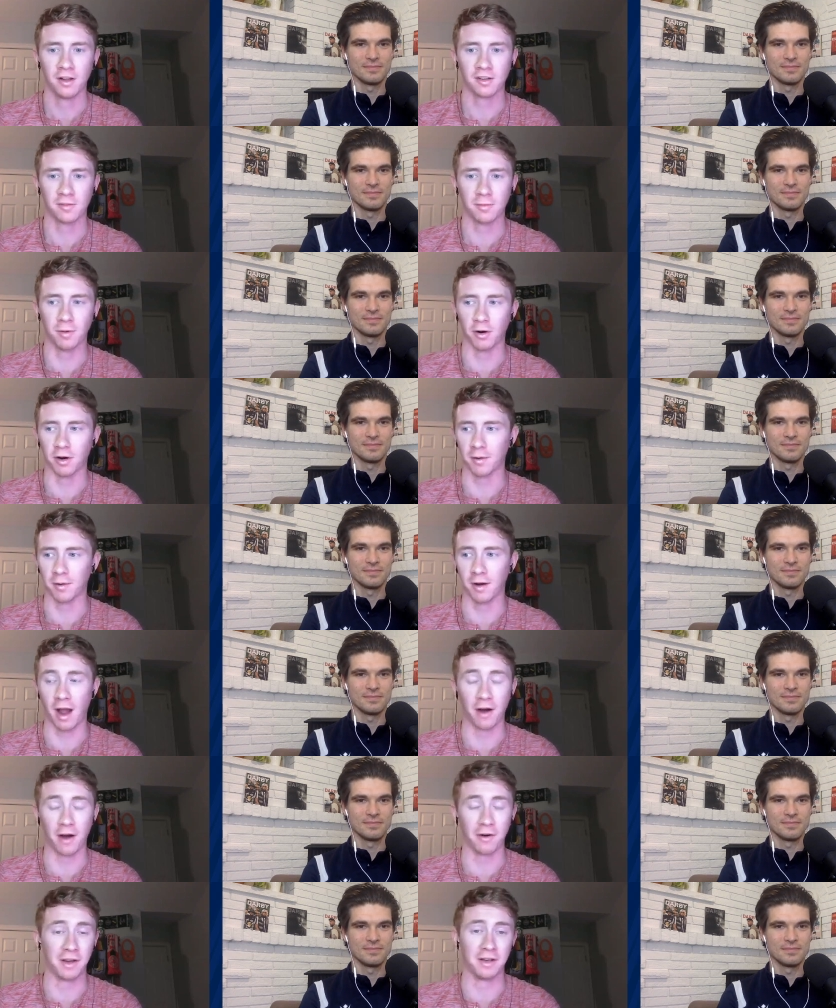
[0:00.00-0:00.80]
Speaker 1: spoke
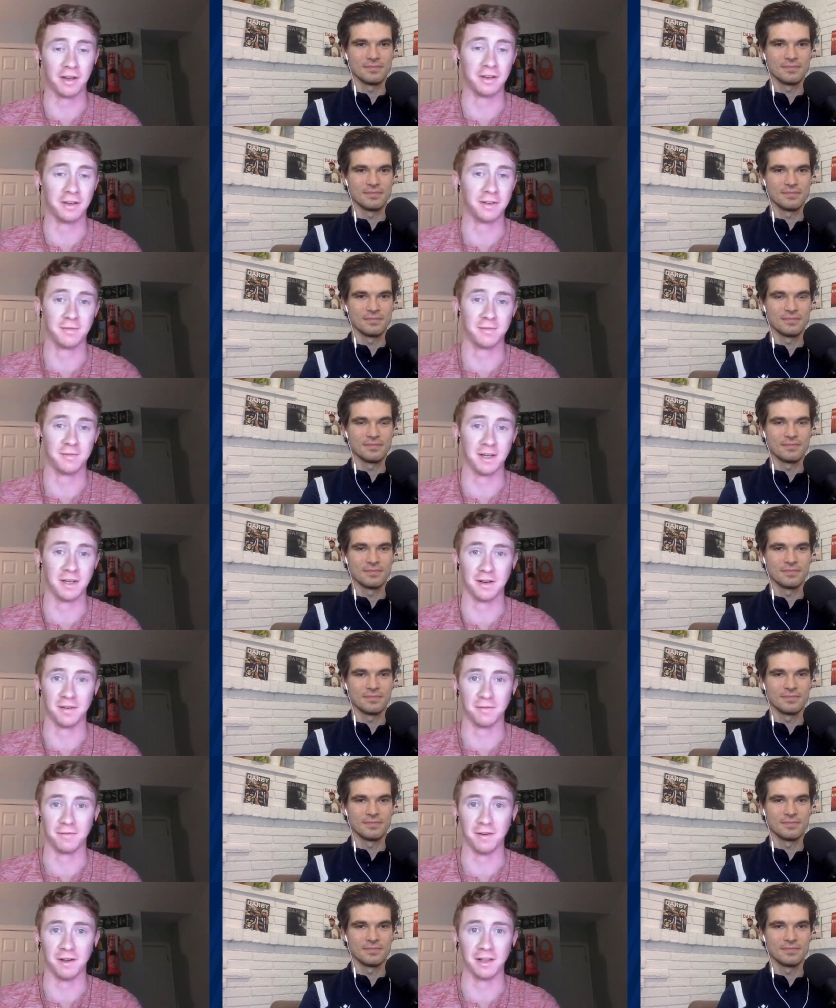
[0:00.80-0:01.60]
about how he
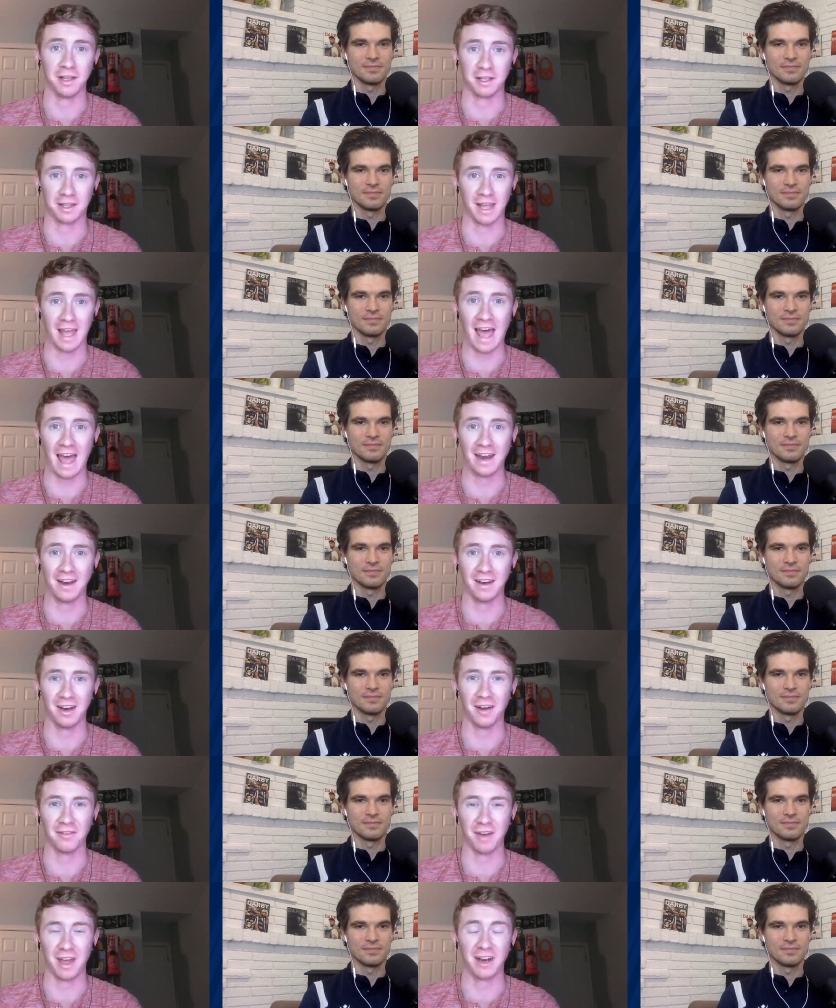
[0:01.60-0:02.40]
didn't feel like they had
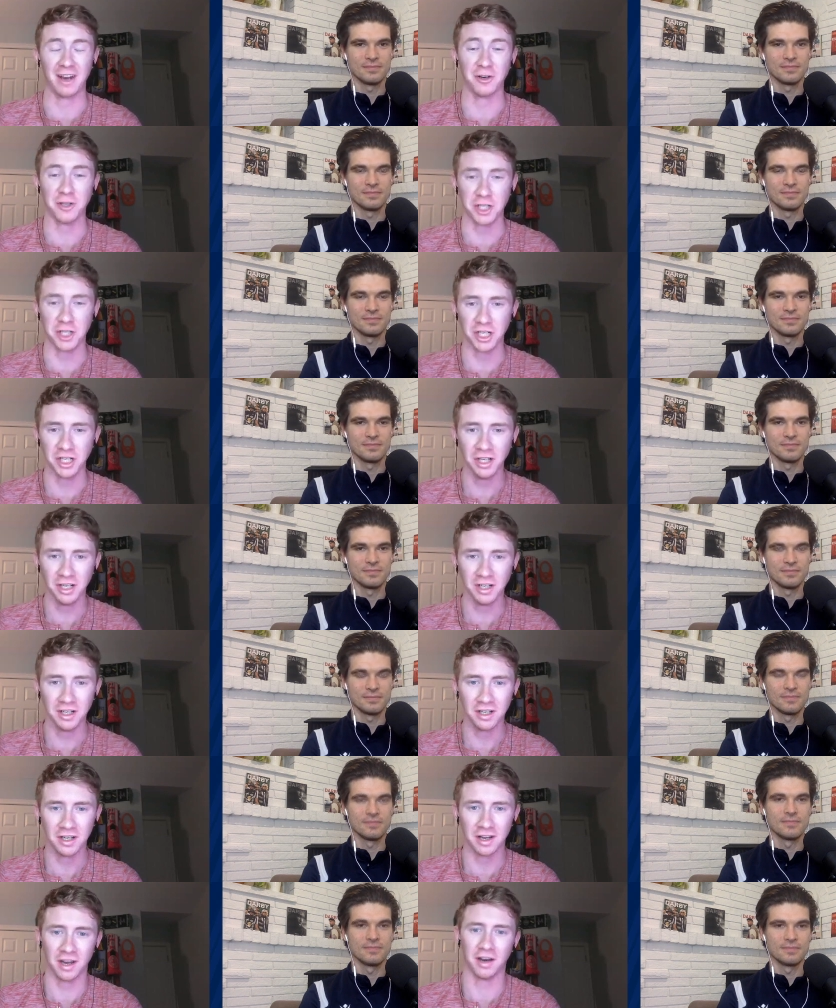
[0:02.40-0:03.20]
enough energy
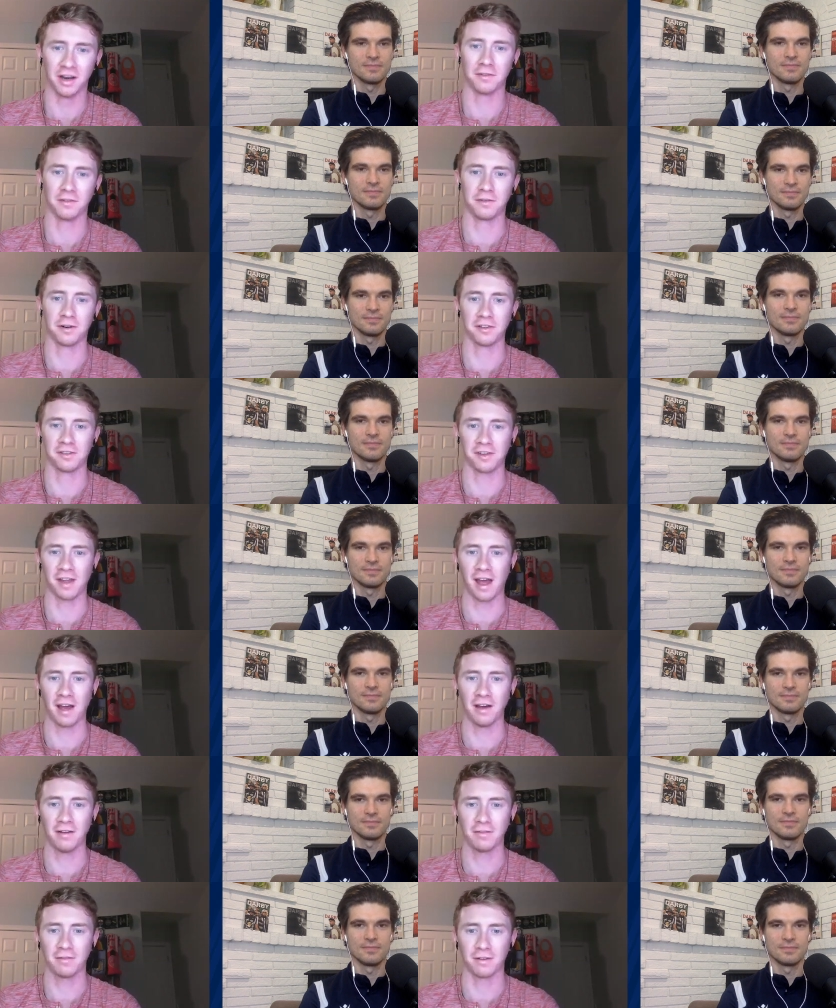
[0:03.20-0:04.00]
in the first
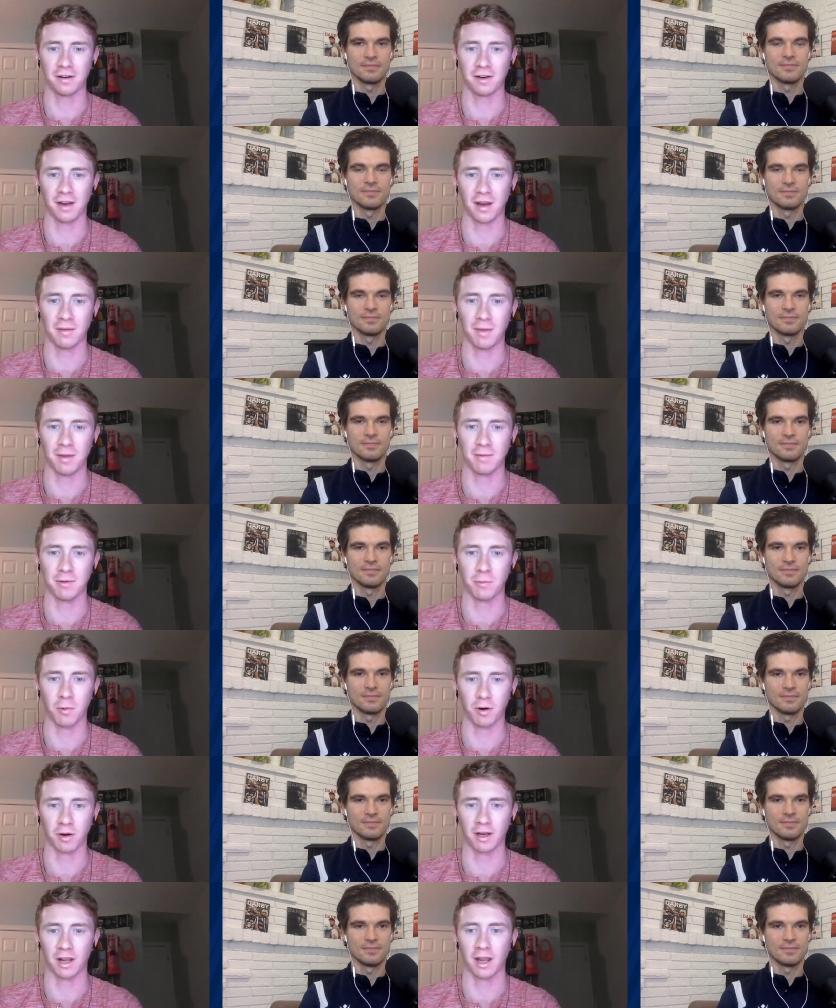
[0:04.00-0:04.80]
half and, and maybe
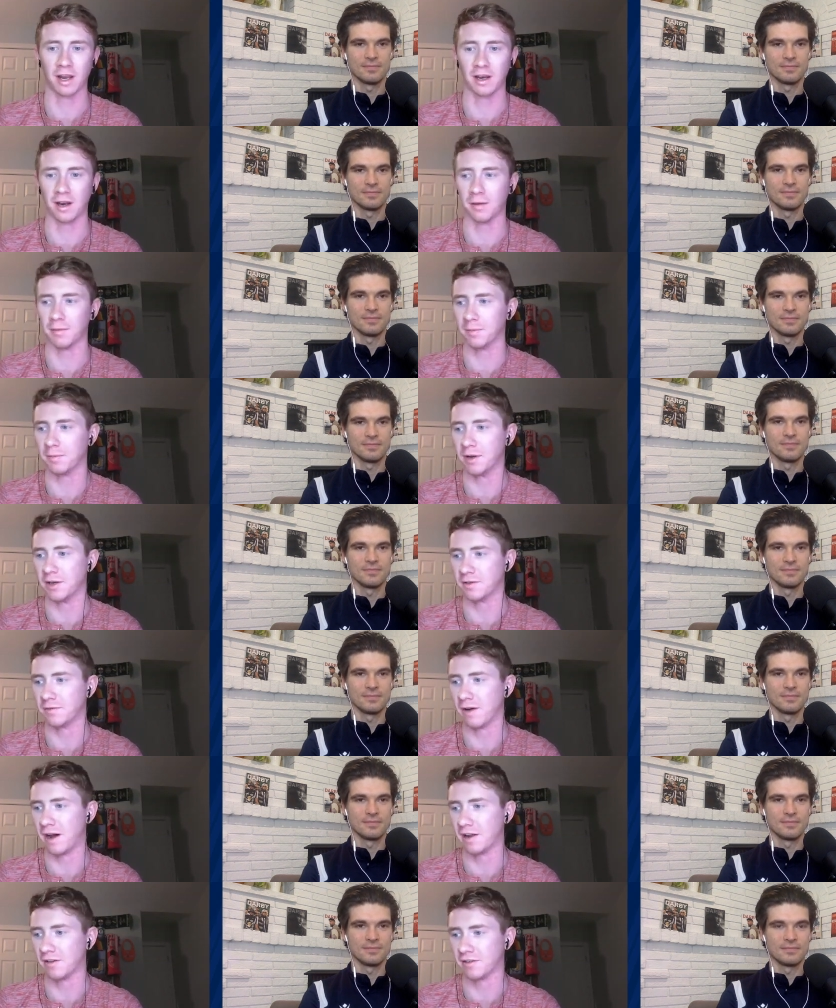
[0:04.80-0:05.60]
weren't getting up the
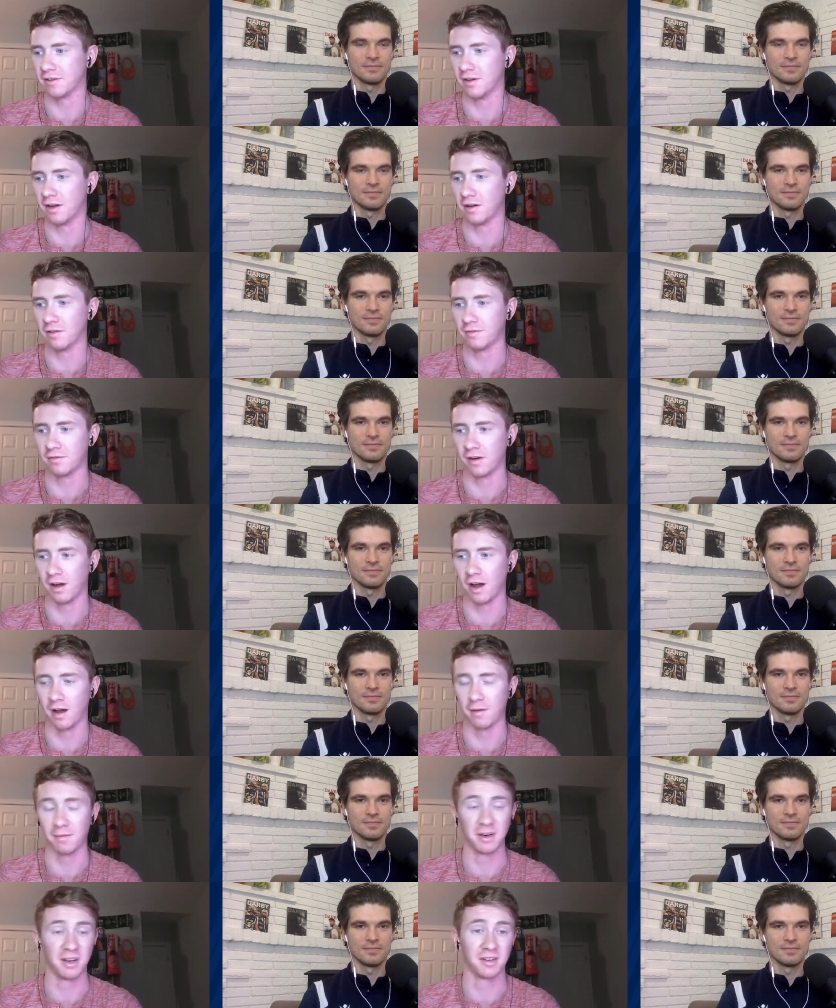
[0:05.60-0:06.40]
pitch fast enough.
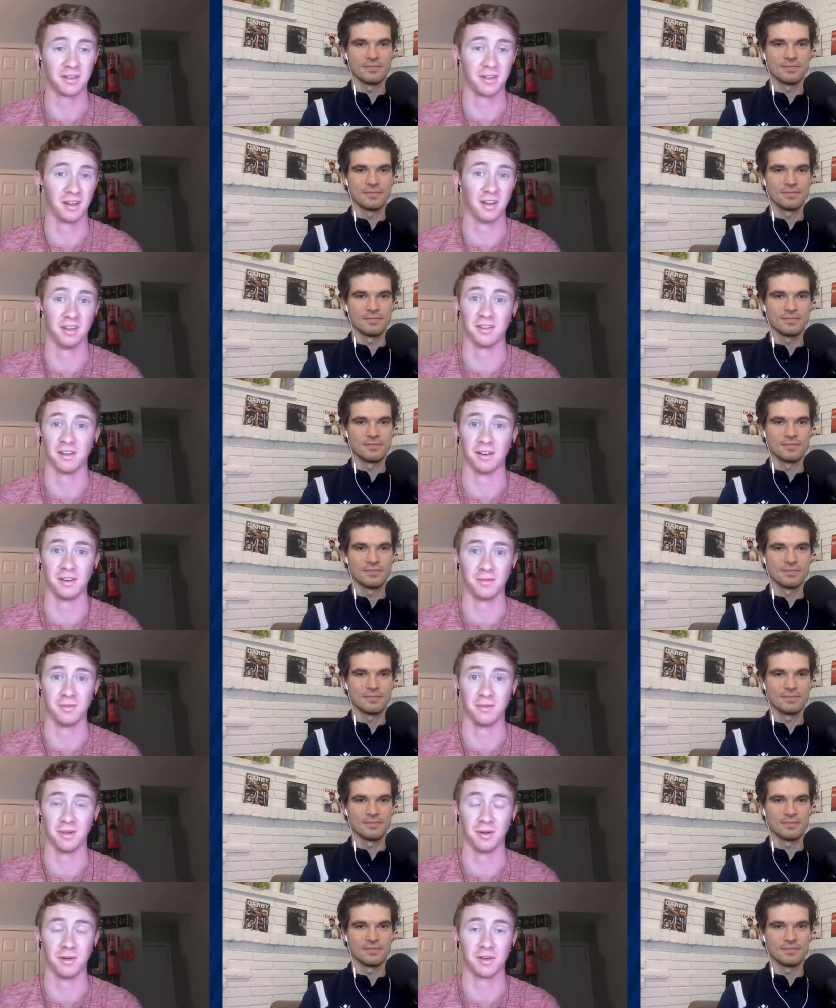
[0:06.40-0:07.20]
Um, and he, he said,
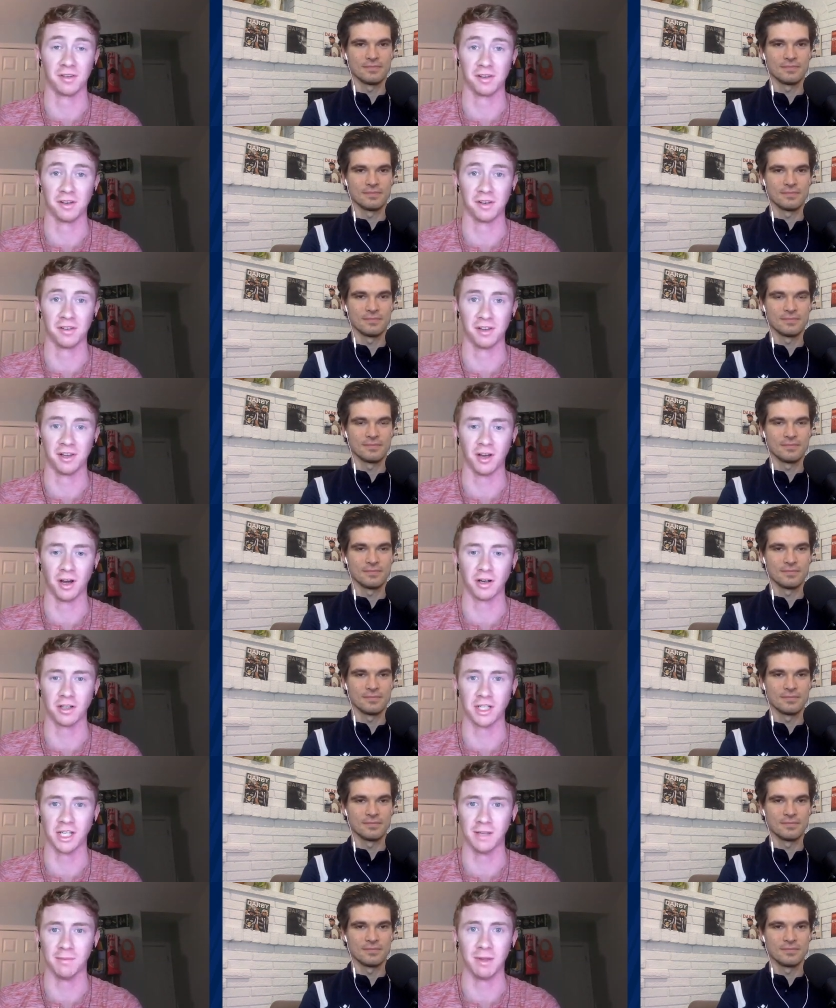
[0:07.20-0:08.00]
you know, it's a, it's a
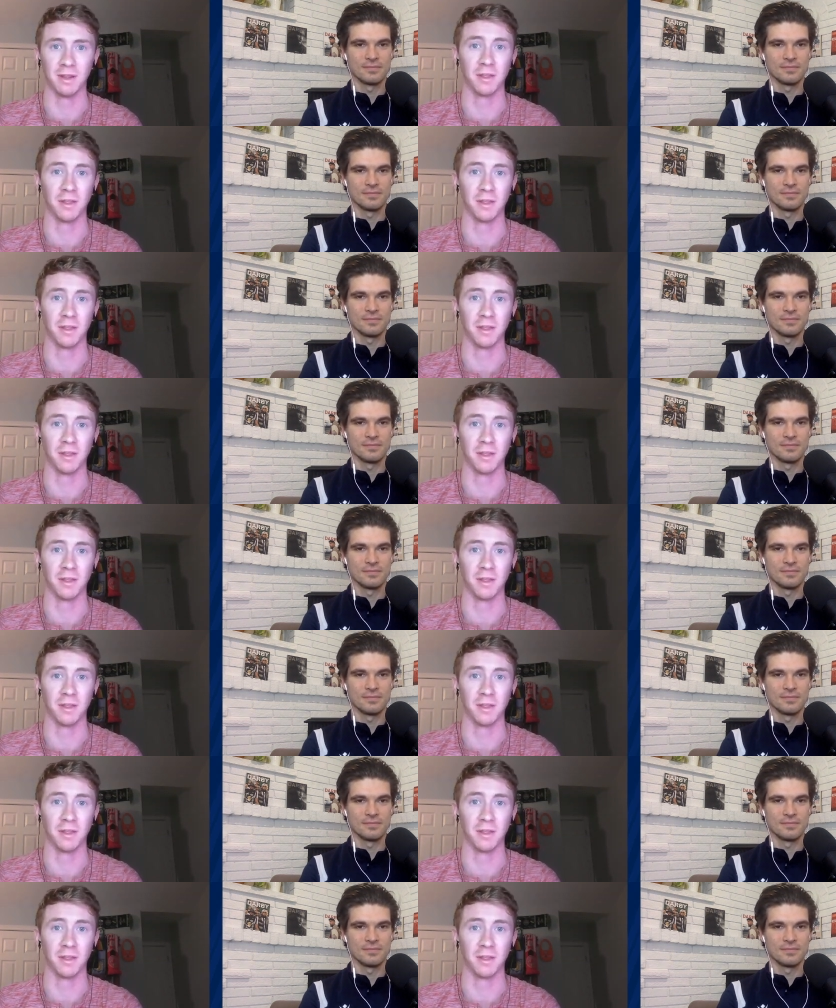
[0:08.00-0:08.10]
young team. He